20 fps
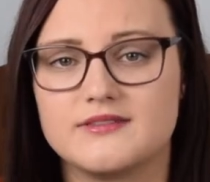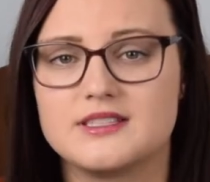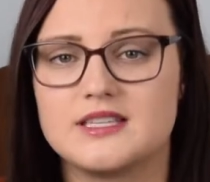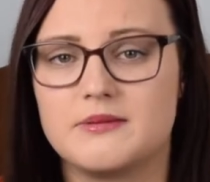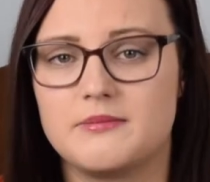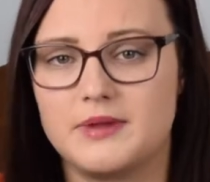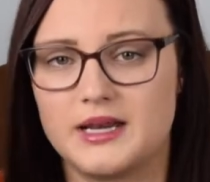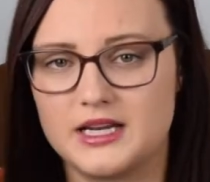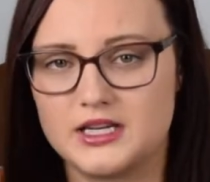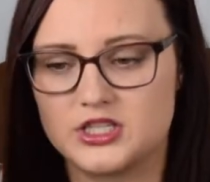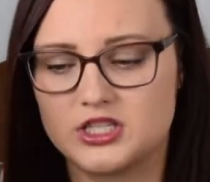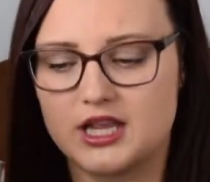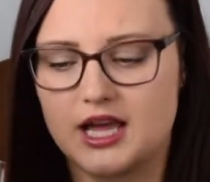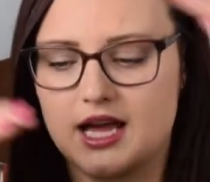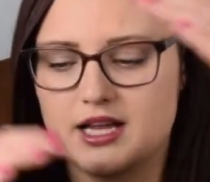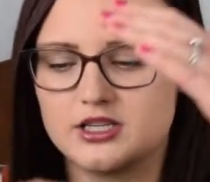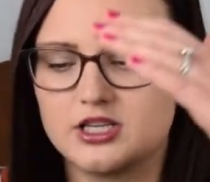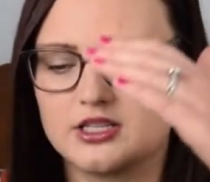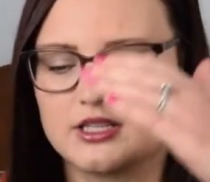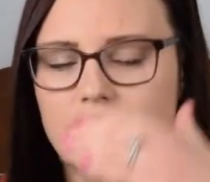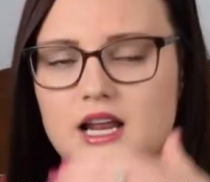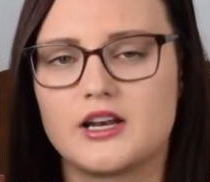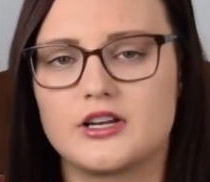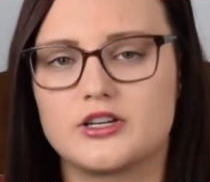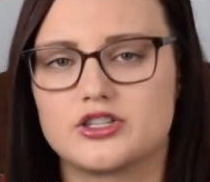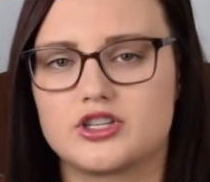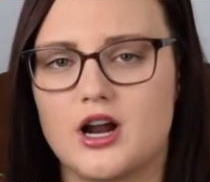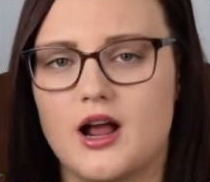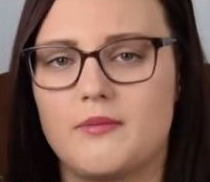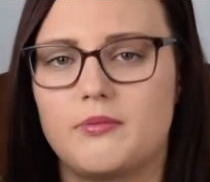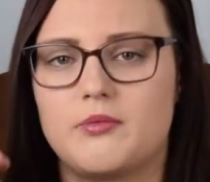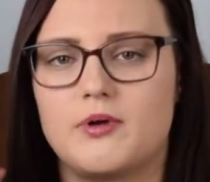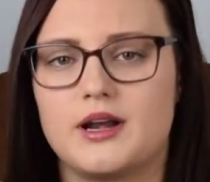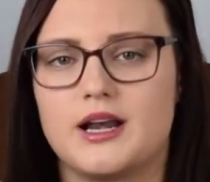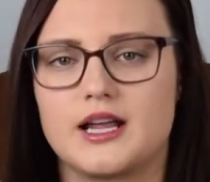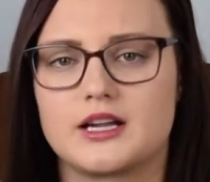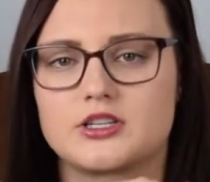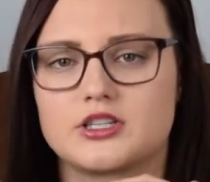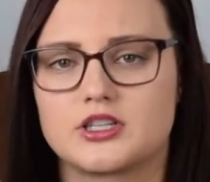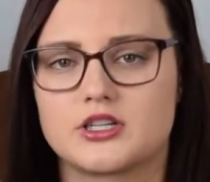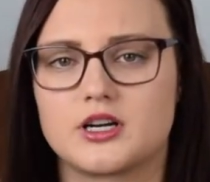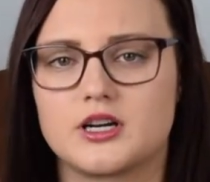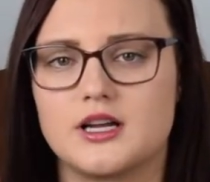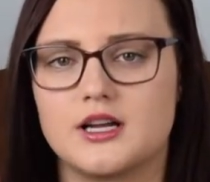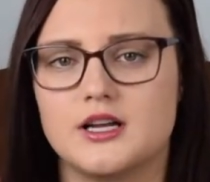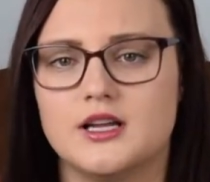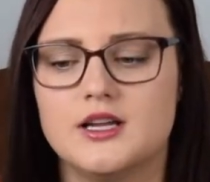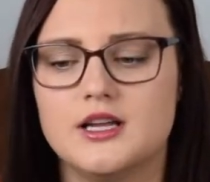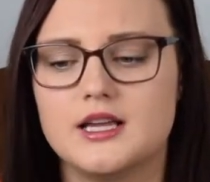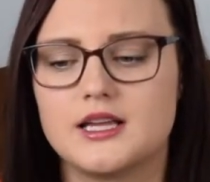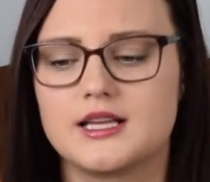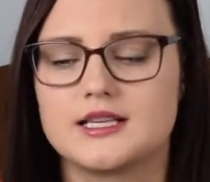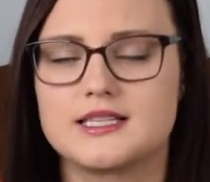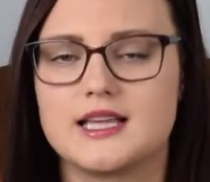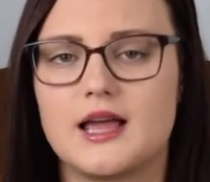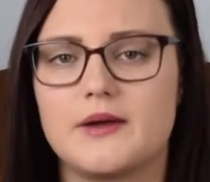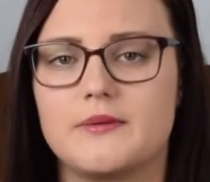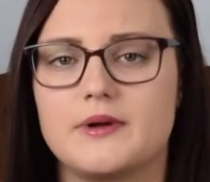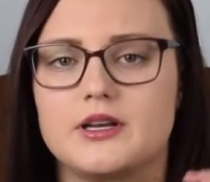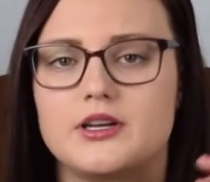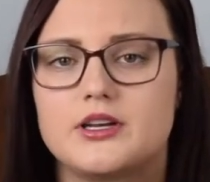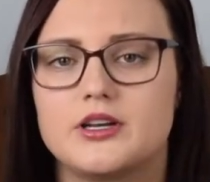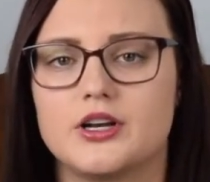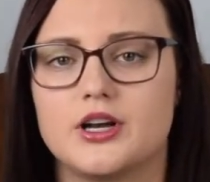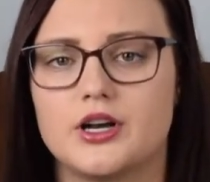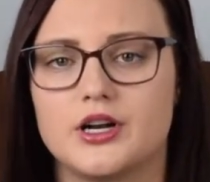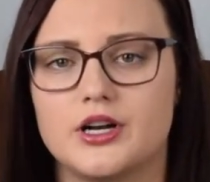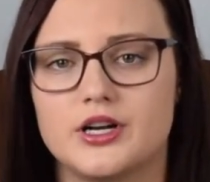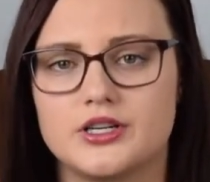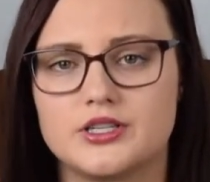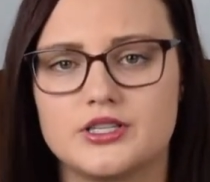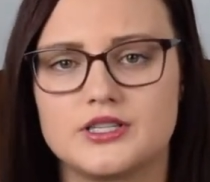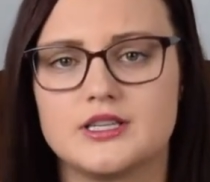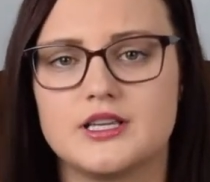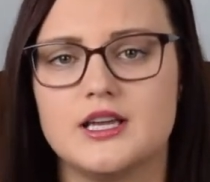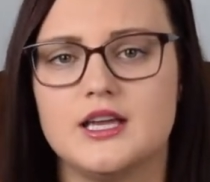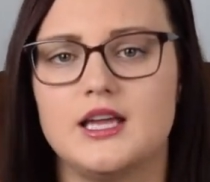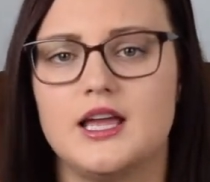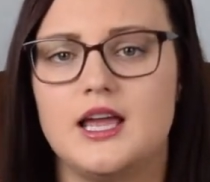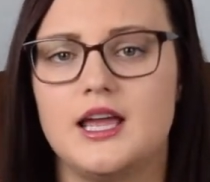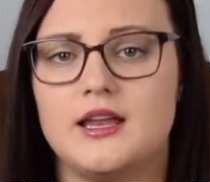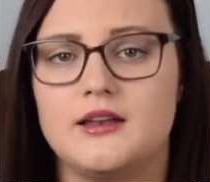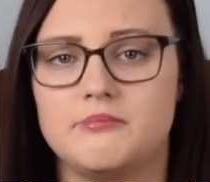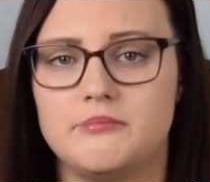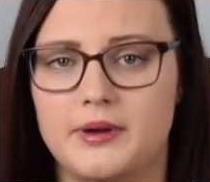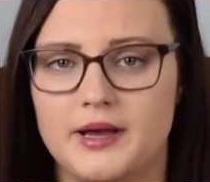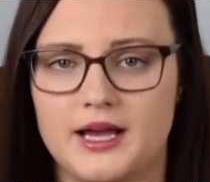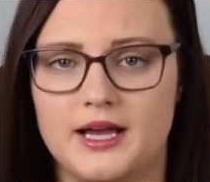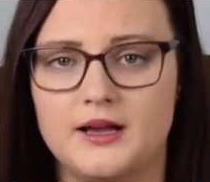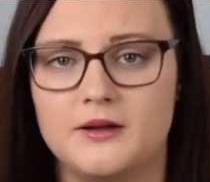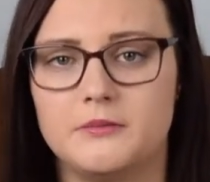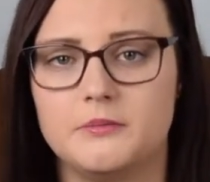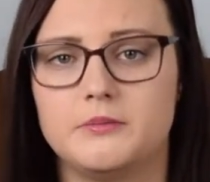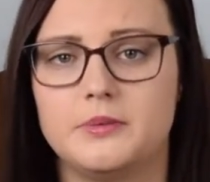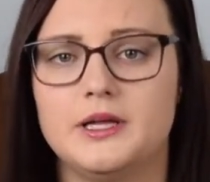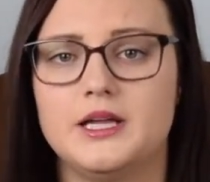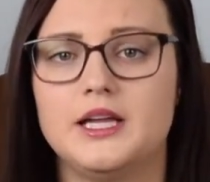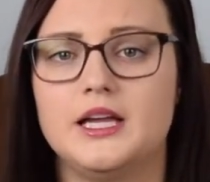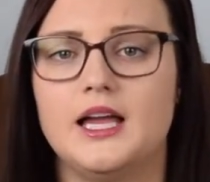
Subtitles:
of diminish that, just kind of drop one extra, because I would nurse and pump.